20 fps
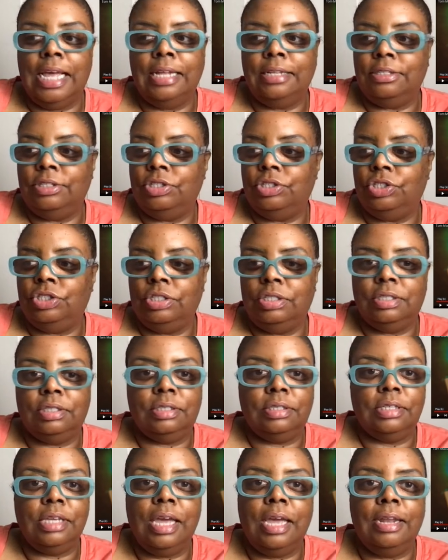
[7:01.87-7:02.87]
that's just
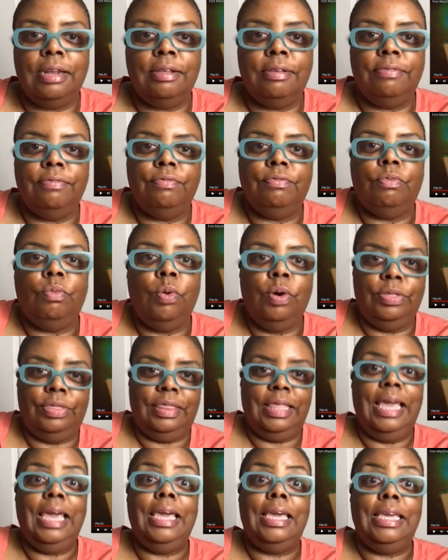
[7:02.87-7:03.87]
kind of what
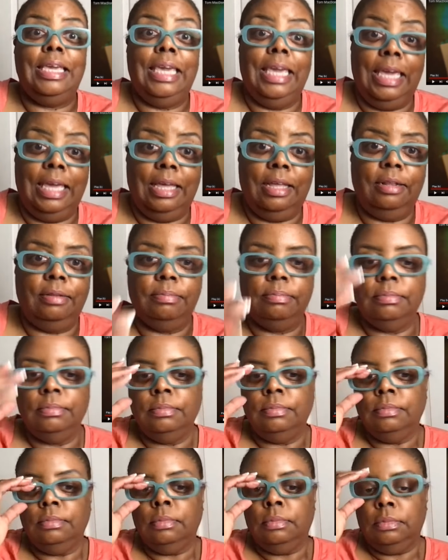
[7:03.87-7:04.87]
they get
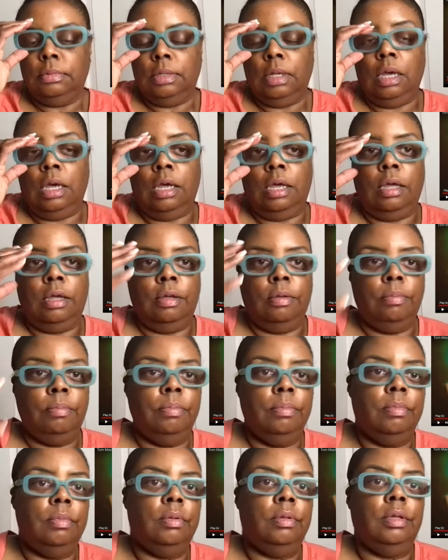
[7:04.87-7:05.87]

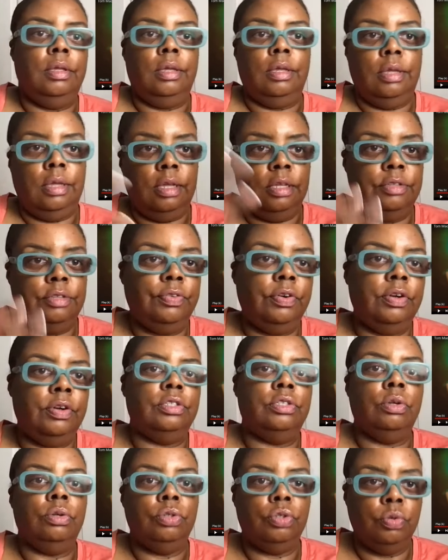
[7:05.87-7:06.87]
um, as far
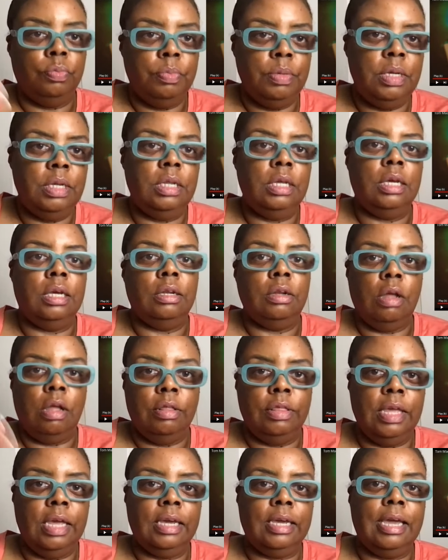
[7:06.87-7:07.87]
as social media and
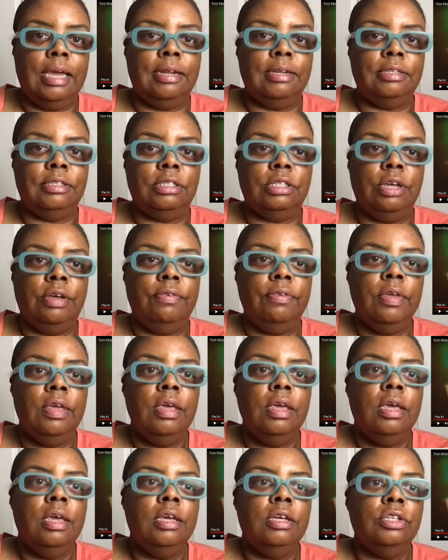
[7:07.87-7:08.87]
all that kind of stuff.
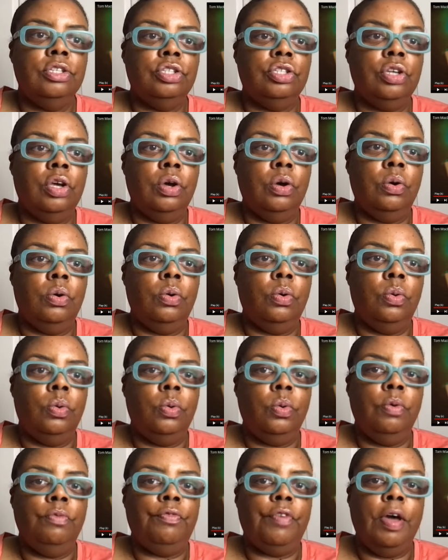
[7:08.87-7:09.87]

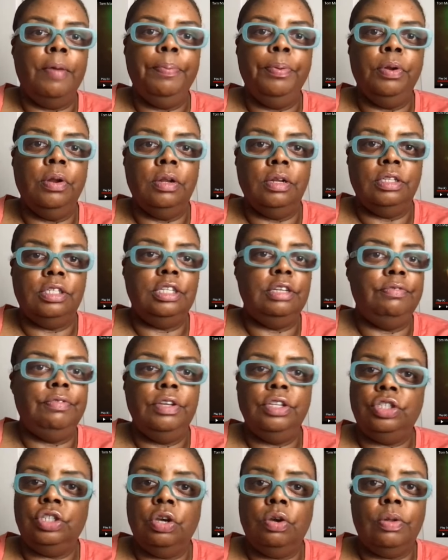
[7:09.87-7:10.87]
So if I put on a
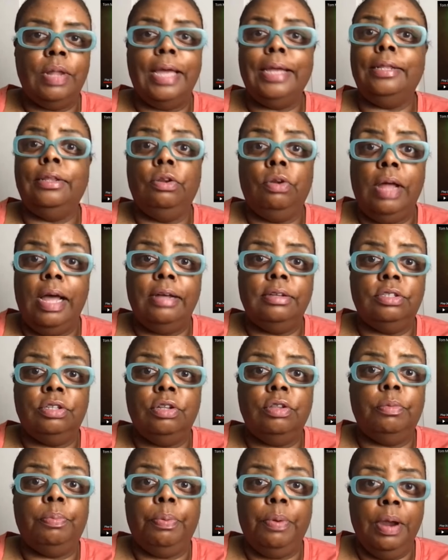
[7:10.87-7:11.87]
TV show like Little House
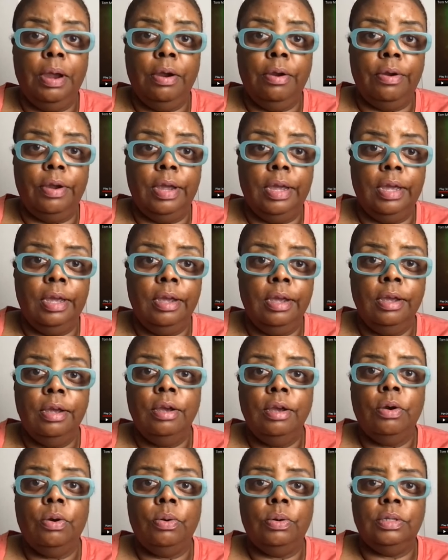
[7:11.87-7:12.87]
on the Prairie
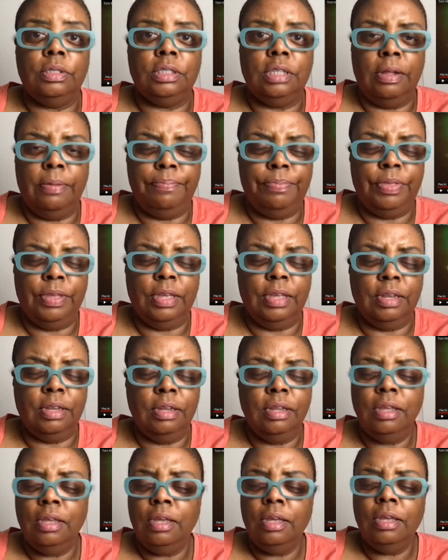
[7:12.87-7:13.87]
or
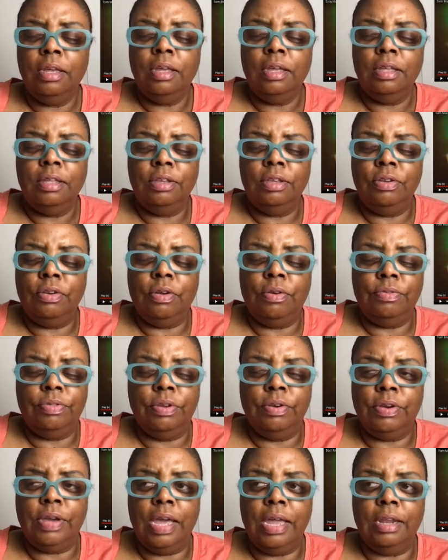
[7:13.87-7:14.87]
something, you know,
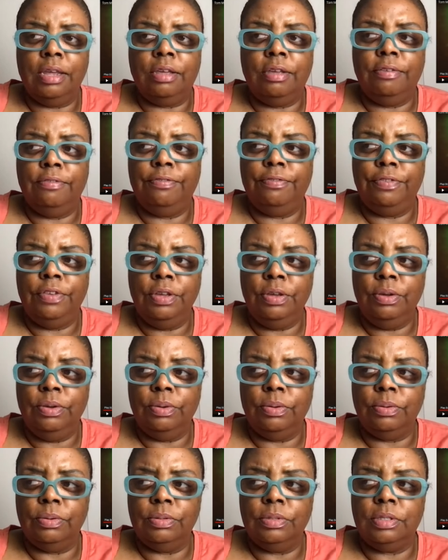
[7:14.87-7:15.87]
they're kind of
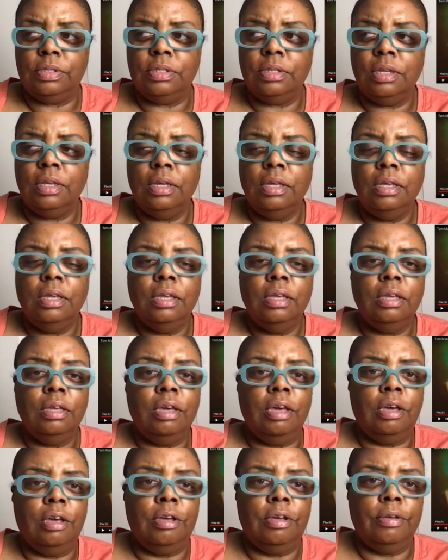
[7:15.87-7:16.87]
confused.
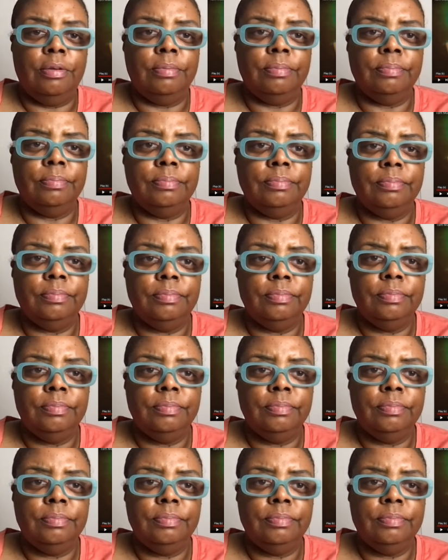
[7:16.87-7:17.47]
Um,